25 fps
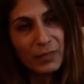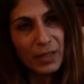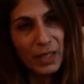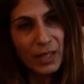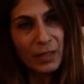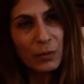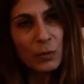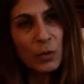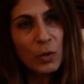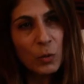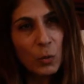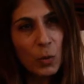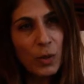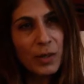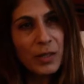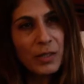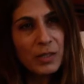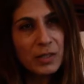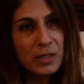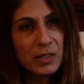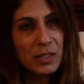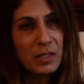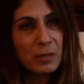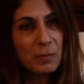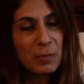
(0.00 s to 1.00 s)
And we
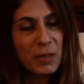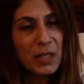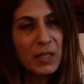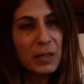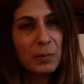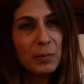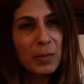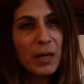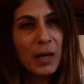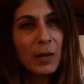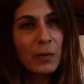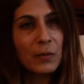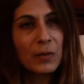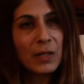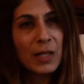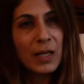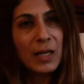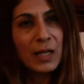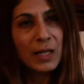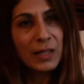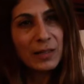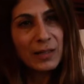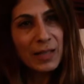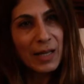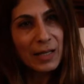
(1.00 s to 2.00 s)
wanted to speak about
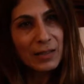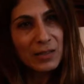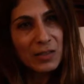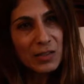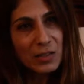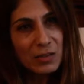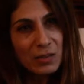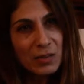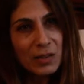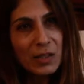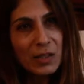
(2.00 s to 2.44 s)
that